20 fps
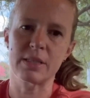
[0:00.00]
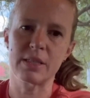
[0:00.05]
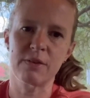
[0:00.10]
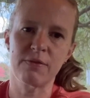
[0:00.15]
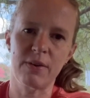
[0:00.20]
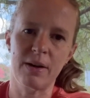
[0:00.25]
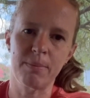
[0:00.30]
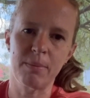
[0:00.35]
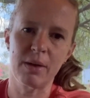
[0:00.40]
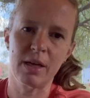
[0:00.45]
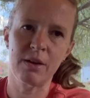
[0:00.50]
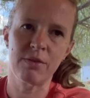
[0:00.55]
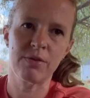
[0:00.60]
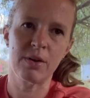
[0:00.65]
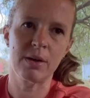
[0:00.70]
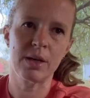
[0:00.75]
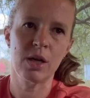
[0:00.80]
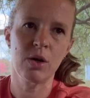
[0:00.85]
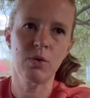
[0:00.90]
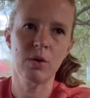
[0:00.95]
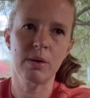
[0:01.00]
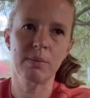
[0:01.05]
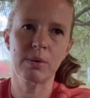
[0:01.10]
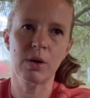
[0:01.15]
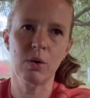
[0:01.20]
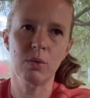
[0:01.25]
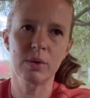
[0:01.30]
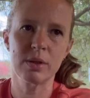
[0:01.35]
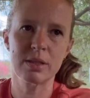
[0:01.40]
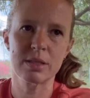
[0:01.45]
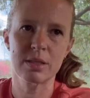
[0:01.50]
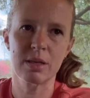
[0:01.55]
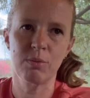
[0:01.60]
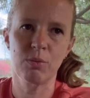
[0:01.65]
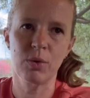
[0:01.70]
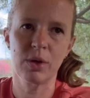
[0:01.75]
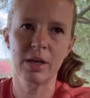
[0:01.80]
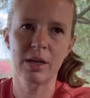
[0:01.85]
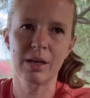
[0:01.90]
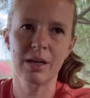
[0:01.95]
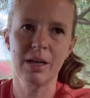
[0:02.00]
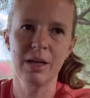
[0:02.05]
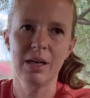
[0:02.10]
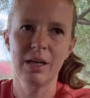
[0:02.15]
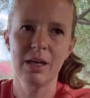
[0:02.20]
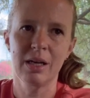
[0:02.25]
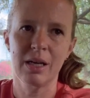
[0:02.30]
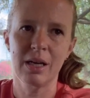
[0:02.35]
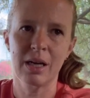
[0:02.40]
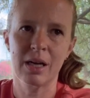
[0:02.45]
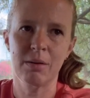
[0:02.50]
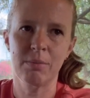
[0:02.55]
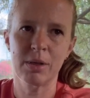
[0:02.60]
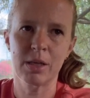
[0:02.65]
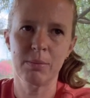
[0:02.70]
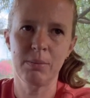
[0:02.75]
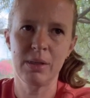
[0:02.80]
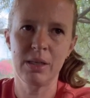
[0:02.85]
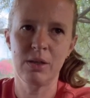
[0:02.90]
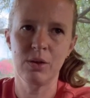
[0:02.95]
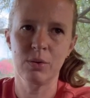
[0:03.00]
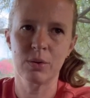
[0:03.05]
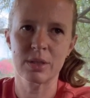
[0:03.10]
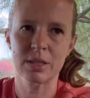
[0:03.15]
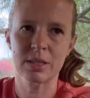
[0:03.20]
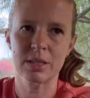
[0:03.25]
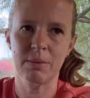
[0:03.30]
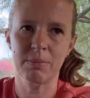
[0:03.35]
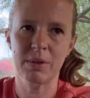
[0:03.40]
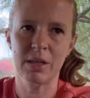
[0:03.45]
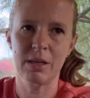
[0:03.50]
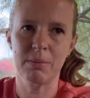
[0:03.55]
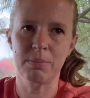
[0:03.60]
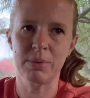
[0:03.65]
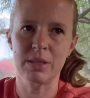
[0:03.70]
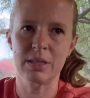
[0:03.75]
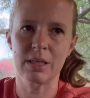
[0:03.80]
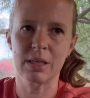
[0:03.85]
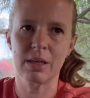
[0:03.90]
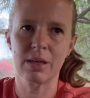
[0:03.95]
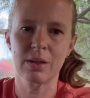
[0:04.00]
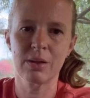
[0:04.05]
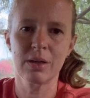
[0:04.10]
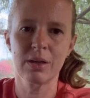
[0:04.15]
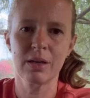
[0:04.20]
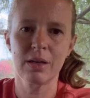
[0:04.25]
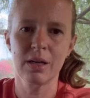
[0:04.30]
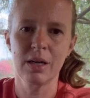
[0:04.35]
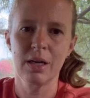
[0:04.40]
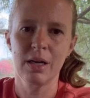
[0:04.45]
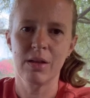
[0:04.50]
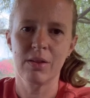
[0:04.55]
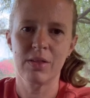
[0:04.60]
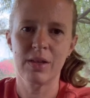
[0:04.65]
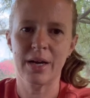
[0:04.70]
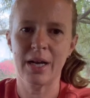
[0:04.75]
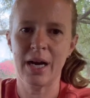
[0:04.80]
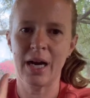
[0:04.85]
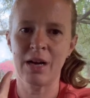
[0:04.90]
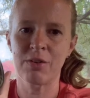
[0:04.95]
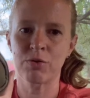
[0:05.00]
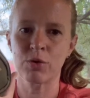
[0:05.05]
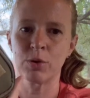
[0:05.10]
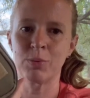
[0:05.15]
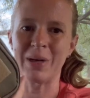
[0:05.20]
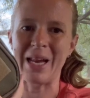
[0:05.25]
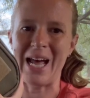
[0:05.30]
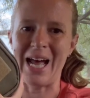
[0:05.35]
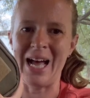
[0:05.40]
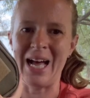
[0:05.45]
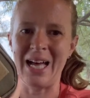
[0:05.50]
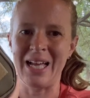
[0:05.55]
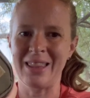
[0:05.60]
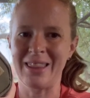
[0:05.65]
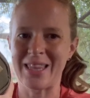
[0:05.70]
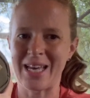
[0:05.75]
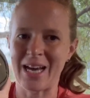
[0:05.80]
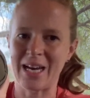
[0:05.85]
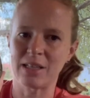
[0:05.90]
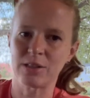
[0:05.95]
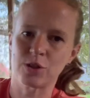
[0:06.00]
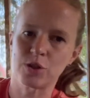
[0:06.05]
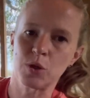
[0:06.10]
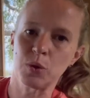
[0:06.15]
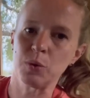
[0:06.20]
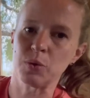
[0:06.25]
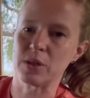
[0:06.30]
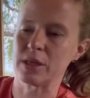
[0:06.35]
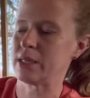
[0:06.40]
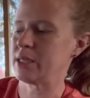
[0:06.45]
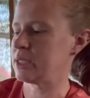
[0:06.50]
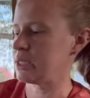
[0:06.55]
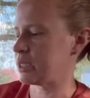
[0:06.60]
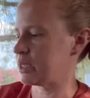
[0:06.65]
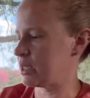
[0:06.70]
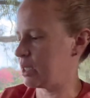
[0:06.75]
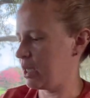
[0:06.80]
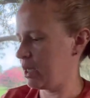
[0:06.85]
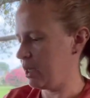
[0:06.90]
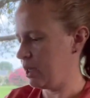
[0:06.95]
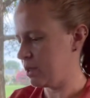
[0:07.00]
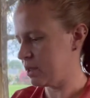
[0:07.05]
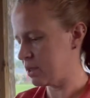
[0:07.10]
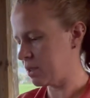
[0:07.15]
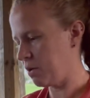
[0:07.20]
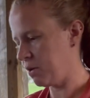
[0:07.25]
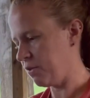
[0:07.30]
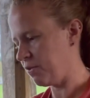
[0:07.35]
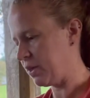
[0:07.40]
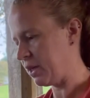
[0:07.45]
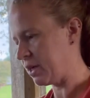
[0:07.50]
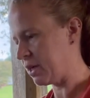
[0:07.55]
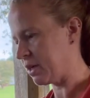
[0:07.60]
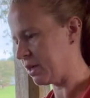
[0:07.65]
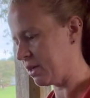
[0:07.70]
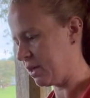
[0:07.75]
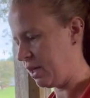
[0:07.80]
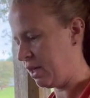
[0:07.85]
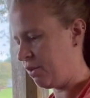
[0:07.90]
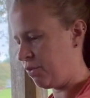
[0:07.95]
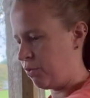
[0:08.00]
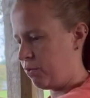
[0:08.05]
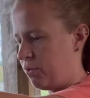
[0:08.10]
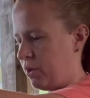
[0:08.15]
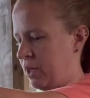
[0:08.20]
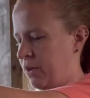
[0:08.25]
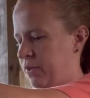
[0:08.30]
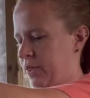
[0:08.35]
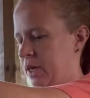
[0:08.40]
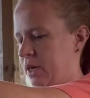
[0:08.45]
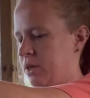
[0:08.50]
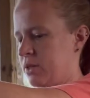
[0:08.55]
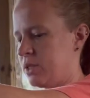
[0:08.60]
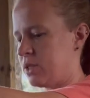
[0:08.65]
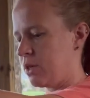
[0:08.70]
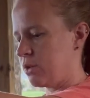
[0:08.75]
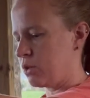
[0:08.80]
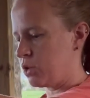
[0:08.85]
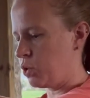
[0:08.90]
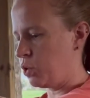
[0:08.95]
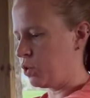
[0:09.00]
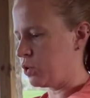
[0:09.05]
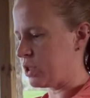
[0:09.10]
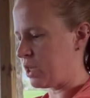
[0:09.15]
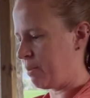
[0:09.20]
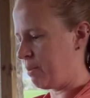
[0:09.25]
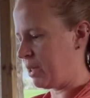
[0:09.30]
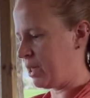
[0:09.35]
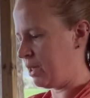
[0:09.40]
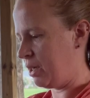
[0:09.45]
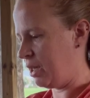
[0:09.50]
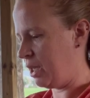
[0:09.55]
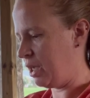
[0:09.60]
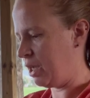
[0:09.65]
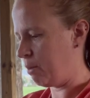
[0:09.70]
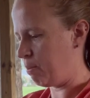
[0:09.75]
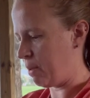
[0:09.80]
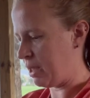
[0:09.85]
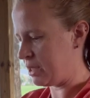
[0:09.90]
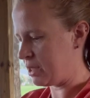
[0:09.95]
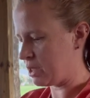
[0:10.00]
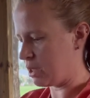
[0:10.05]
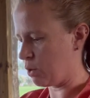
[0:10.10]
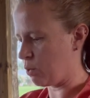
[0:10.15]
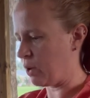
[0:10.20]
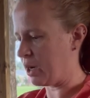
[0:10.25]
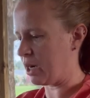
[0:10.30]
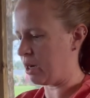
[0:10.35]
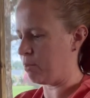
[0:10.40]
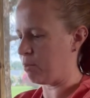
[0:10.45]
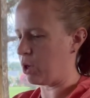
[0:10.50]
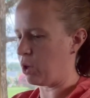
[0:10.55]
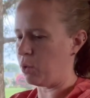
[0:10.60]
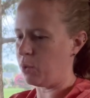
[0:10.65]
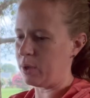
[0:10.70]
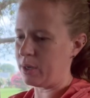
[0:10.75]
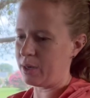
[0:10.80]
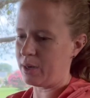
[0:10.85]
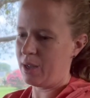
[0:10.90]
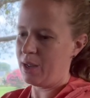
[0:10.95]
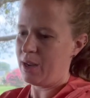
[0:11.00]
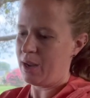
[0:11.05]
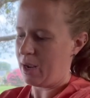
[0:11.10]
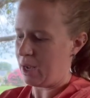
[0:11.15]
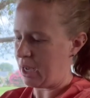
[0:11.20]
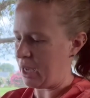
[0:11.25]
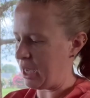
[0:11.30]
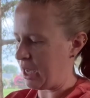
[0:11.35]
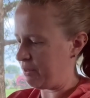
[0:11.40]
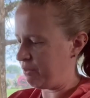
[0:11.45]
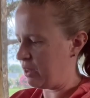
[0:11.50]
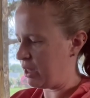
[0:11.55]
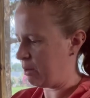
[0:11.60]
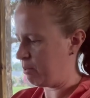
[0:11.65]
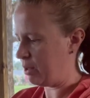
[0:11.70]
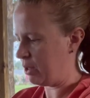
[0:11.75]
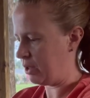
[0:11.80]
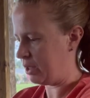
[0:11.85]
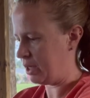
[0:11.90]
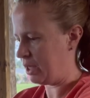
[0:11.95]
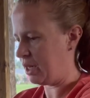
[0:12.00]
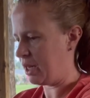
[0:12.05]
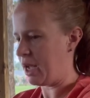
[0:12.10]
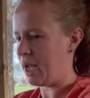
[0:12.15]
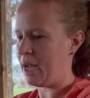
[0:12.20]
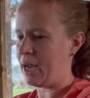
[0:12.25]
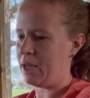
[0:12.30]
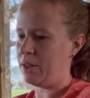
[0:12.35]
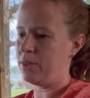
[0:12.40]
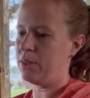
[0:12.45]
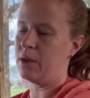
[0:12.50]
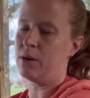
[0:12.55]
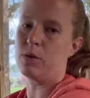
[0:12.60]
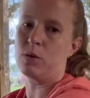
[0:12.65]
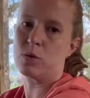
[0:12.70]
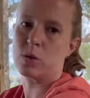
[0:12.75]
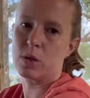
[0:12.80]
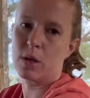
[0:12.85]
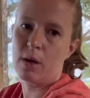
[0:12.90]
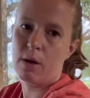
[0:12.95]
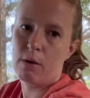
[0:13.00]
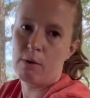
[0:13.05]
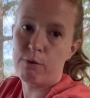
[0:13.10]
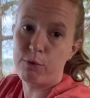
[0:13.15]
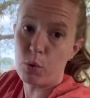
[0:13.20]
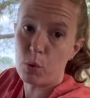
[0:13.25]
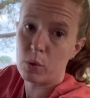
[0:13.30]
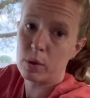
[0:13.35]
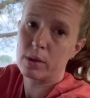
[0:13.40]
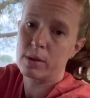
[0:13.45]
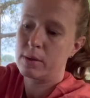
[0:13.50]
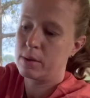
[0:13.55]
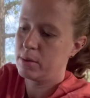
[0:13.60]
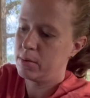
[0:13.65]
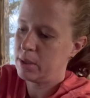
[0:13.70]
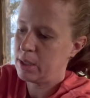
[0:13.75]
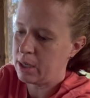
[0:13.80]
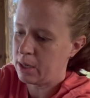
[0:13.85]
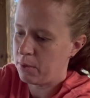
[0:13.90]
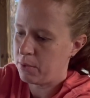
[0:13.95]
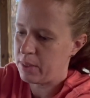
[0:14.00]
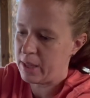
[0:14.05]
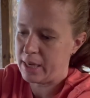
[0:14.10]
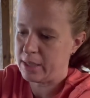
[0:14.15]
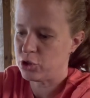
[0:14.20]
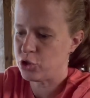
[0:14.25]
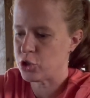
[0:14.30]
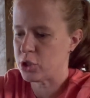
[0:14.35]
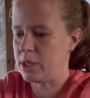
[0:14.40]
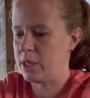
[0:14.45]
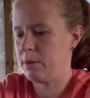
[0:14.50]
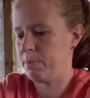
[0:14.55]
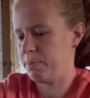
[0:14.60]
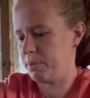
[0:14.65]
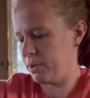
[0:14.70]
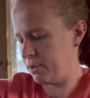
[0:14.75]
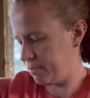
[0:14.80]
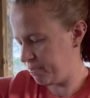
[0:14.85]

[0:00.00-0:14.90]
If I'm if I know I'm going somewhere and I'm going to be doing something in particular, then I have room to add that to this. So if there if if there are certain tools I'm going to need based on where I'm going, I have the ability to add those for you know that trip.